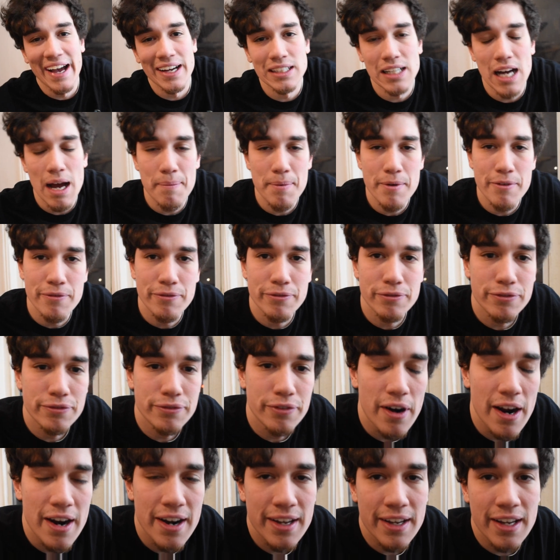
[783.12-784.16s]
Yeah, happy
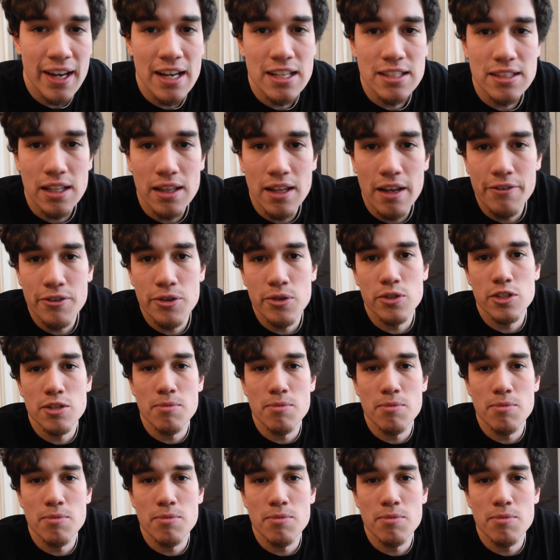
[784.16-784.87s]
Friday, guys. I love you.